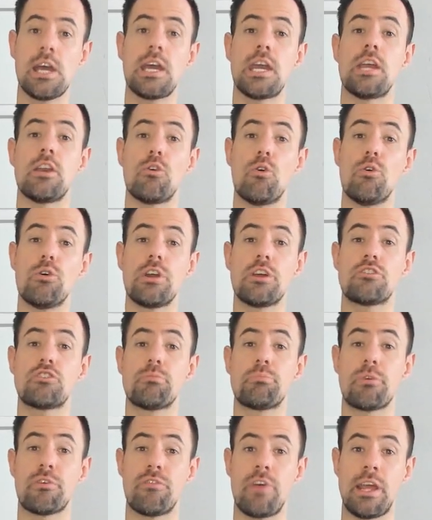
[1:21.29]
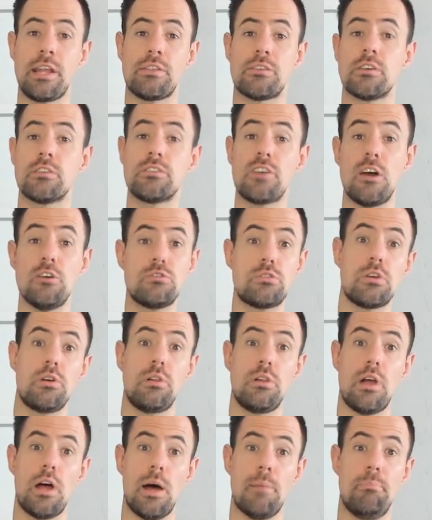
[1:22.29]
in order to prevent the
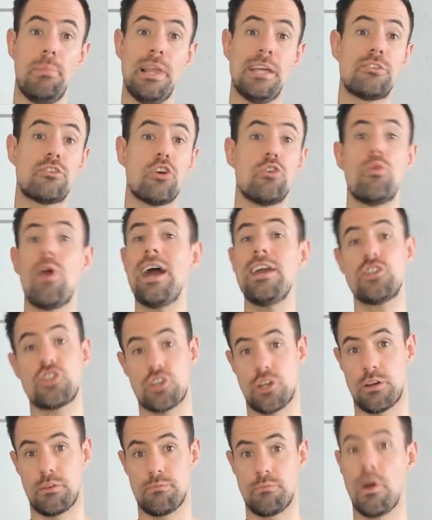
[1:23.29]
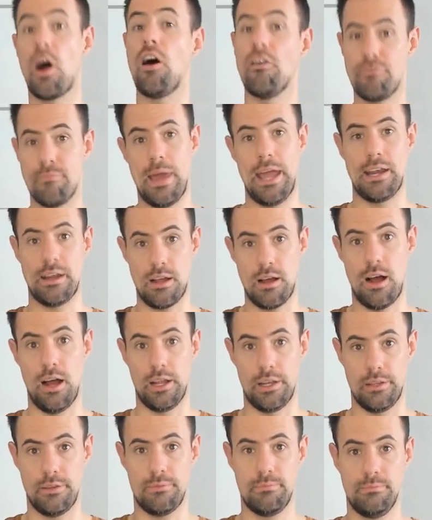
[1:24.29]
total obliteration of
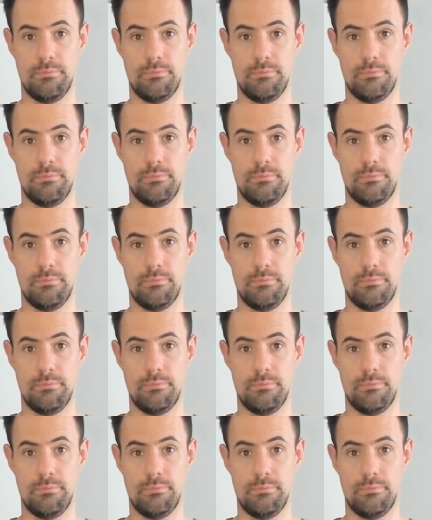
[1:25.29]
mankind.